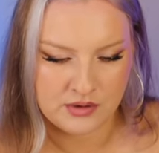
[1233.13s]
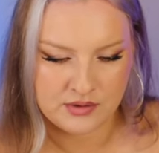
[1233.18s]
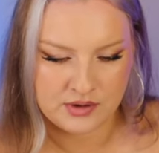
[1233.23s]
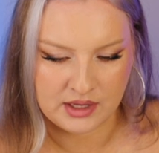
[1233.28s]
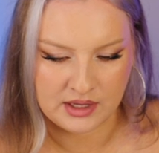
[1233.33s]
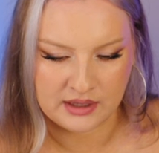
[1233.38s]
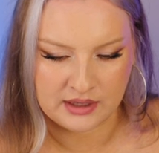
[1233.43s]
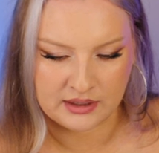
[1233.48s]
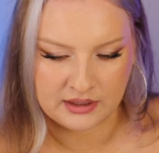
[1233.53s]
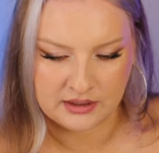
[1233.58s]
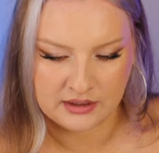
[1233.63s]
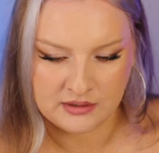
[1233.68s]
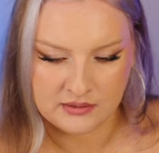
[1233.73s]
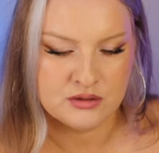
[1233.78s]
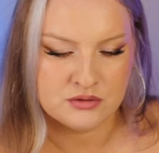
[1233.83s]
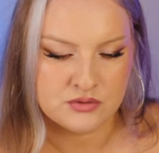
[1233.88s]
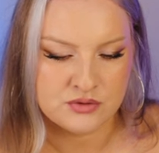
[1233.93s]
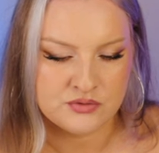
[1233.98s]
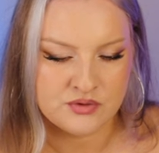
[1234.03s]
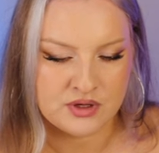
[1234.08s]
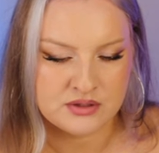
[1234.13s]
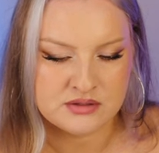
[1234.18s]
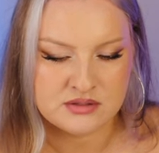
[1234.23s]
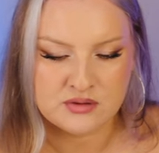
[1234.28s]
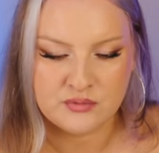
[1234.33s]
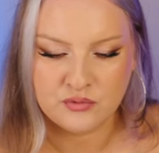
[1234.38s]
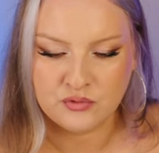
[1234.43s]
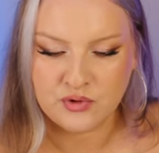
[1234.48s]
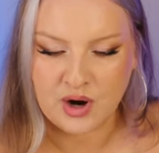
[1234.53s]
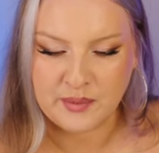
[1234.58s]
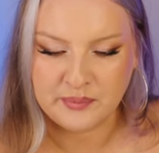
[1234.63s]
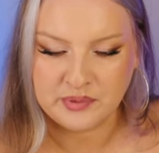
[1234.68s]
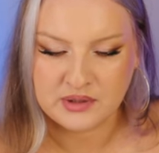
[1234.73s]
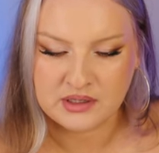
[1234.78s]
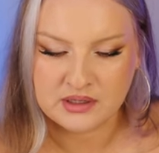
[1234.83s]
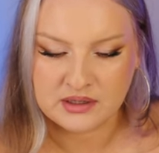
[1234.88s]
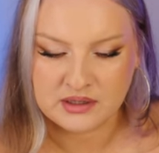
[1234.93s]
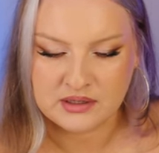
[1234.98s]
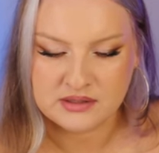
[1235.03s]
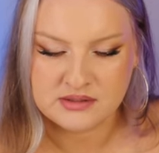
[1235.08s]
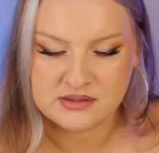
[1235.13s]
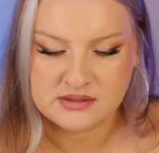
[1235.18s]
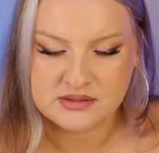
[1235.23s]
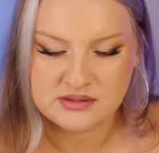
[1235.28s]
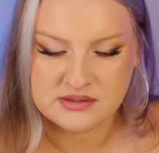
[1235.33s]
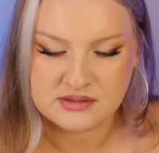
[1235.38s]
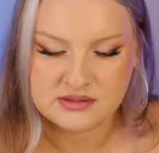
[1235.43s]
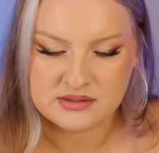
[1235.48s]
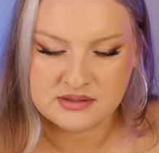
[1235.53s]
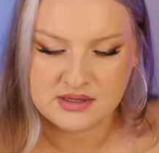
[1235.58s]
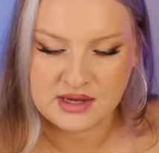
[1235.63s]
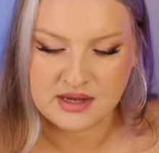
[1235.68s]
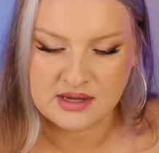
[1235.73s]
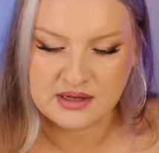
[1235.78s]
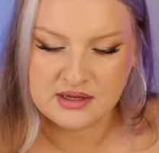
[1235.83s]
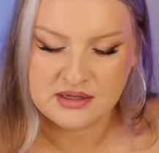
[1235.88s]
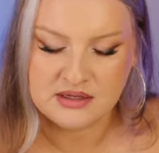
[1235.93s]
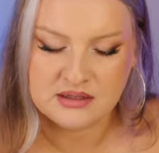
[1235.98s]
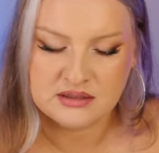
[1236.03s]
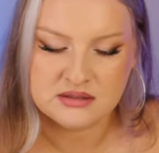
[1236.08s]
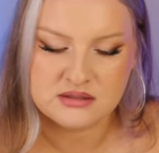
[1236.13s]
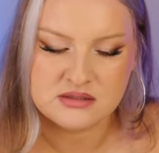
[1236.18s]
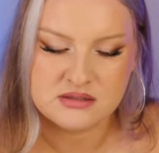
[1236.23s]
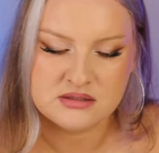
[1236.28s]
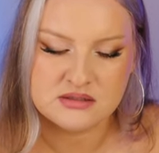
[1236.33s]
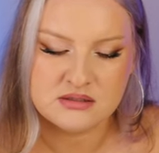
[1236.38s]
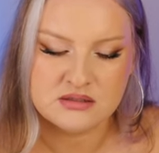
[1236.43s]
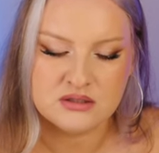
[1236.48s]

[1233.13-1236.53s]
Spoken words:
Okay. So we've got some replica sets.